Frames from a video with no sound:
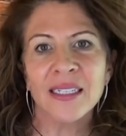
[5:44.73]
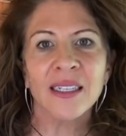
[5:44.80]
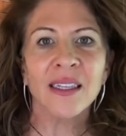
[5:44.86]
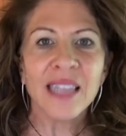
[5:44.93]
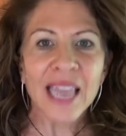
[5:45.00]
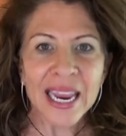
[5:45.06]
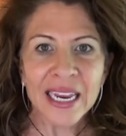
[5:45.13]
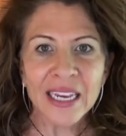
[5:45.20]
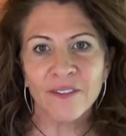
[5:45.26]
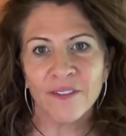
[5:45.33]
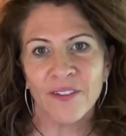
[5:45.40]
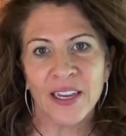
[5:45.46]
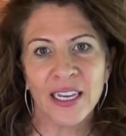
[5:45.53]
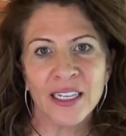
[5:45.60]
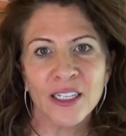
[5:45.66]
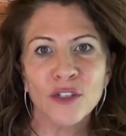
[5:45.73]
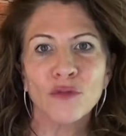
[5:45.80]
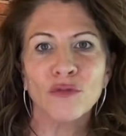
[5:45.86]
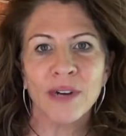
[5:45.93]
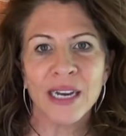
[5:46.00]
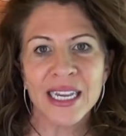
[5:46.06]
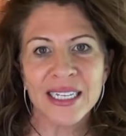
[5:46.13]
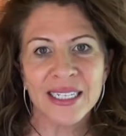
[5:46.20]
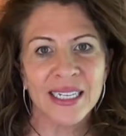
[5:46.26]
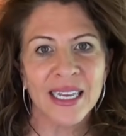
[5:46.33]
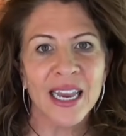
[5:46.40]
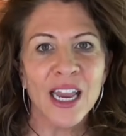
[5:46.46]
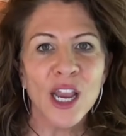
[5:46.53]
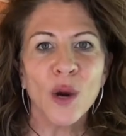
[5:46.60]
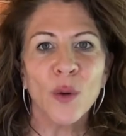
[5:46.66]
late fees, risk,
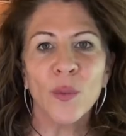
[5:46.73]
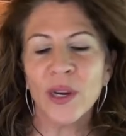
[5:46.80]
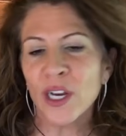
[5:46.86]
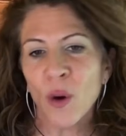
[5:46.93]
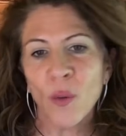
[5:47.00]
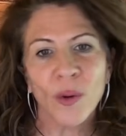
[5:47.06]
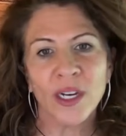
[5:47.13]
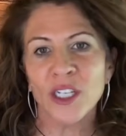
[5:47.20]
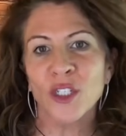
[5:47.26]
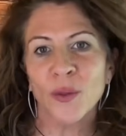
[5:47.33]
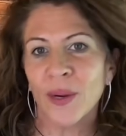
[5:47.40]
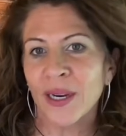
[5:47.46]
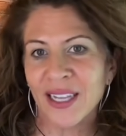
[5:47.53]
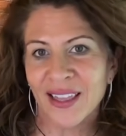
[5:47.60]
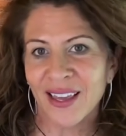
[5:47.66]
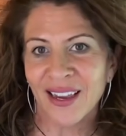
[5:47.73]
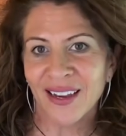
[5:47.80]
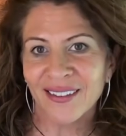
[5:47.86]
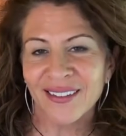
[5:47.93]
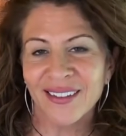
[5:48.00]
we don't want to do anything.